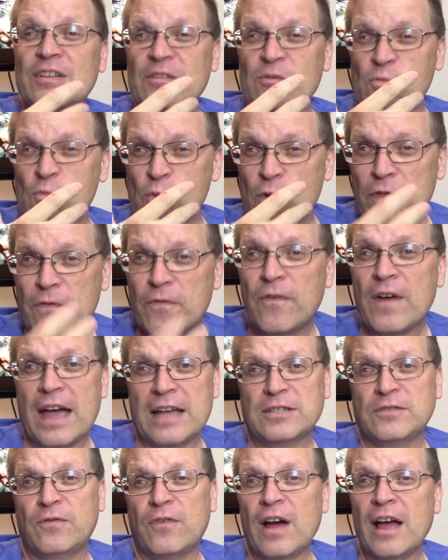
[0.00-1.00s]
With
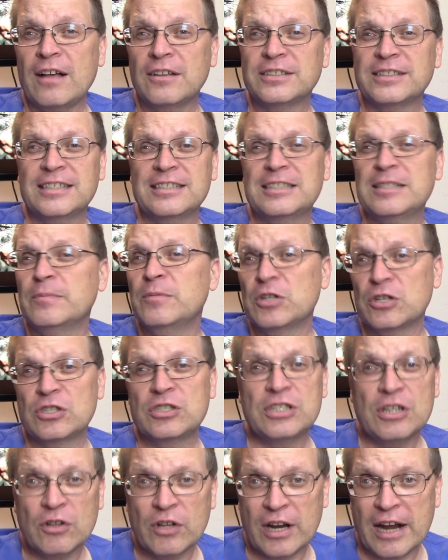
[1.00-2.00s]
fast file system, you're
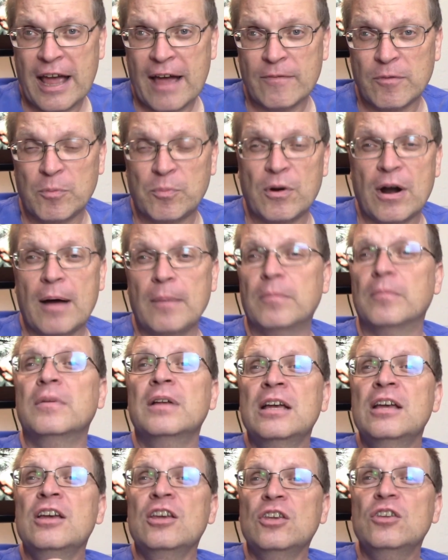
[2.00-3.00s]
still going to have a problem.
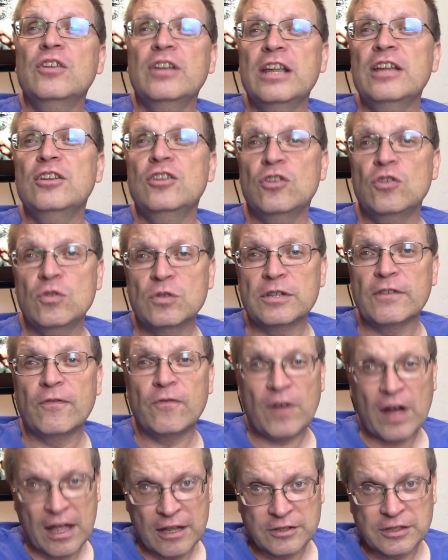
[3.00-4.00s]
You need to use a
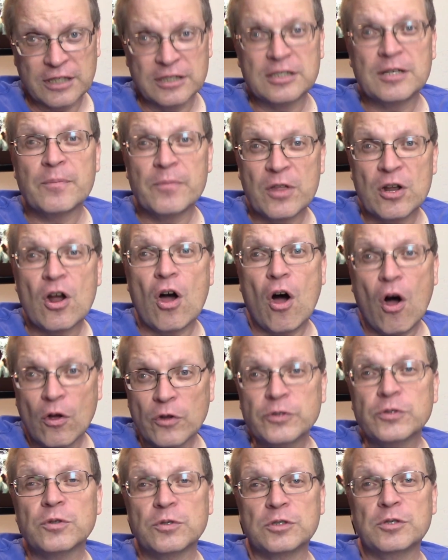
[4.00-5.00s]
file system that
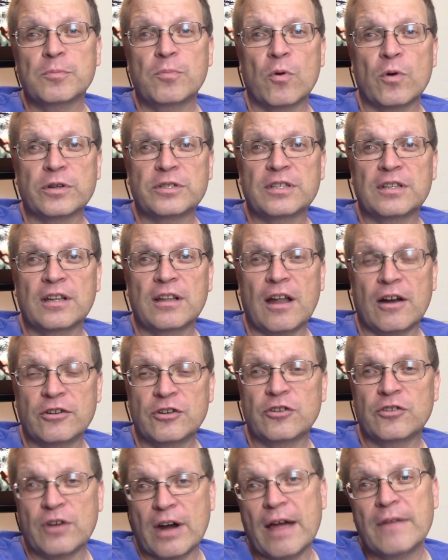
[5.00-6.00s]
also supports the
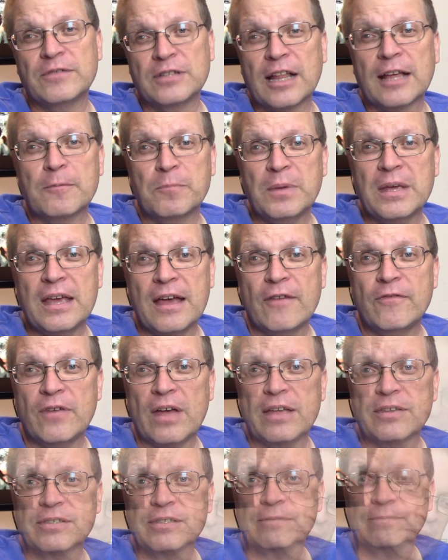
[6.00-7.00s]
larger drives like
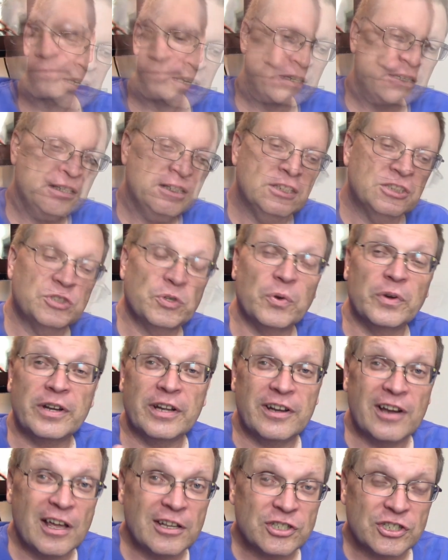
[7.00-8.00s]
PFS. So in a
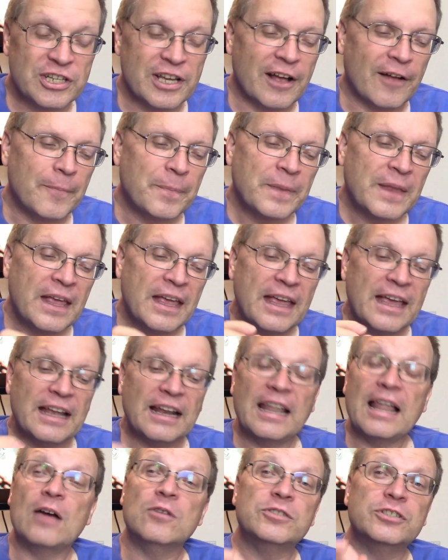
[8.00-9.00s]
nutshell, it
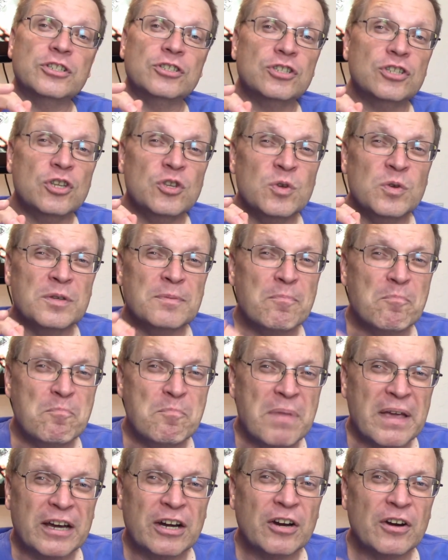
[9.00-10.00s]
allows us to use
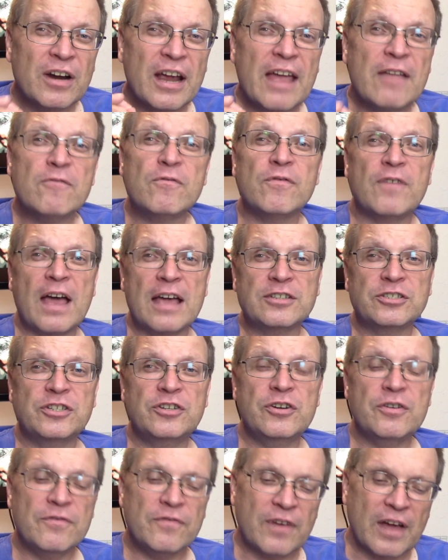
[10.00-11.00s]
bigger and faster
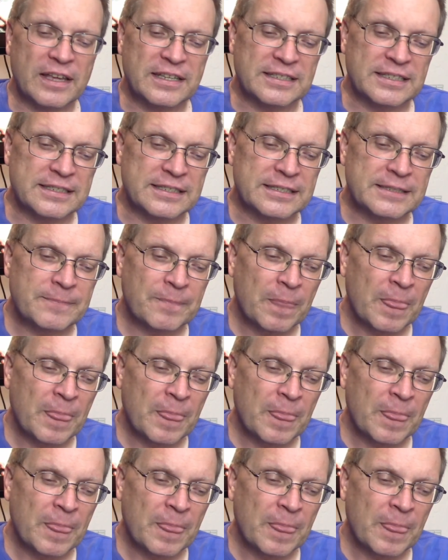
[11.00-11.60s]
devices,